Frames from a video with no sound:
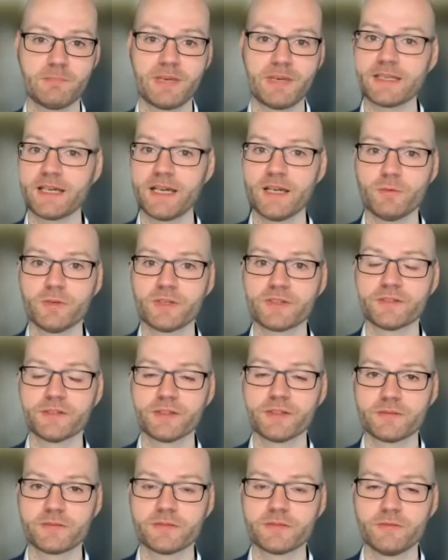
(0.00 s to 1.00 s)
but I was
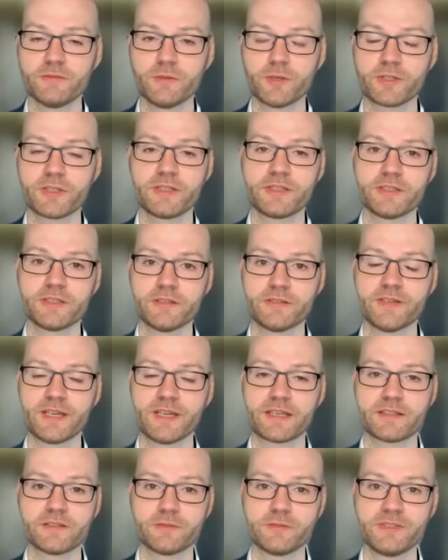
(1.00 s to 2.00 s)
not working in a
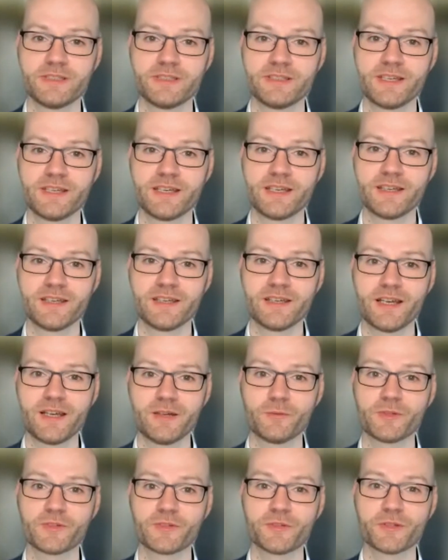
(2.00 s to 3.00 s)
factory. I
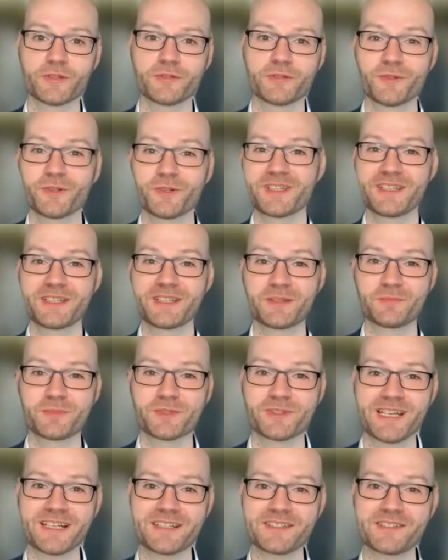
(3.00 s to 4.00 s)
was not working in
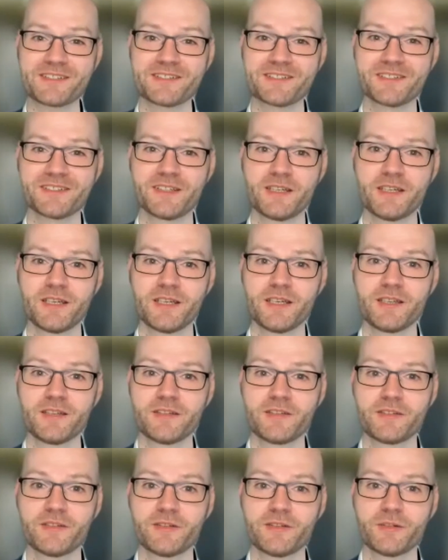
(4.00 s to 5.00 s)
production,
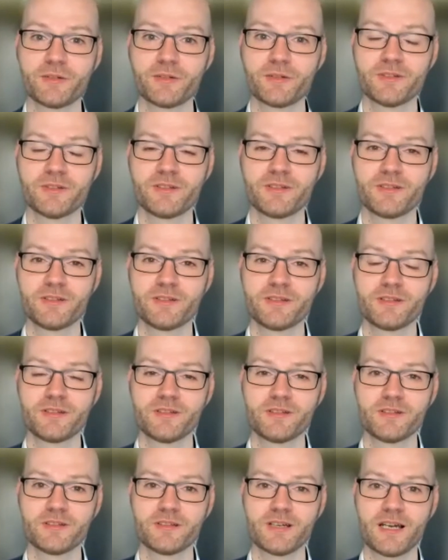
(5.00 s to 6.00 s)
so
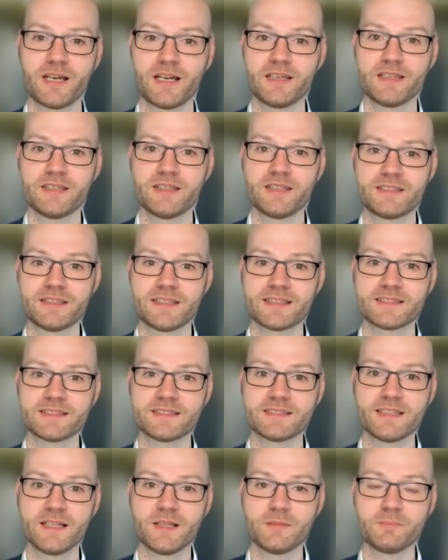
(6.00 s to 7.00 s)
it
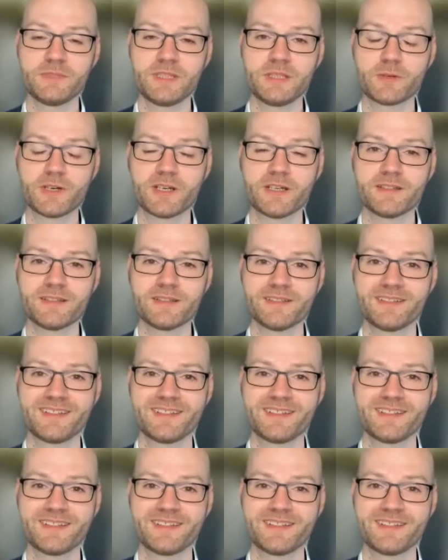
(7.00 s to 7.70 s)
doesn't help me, right?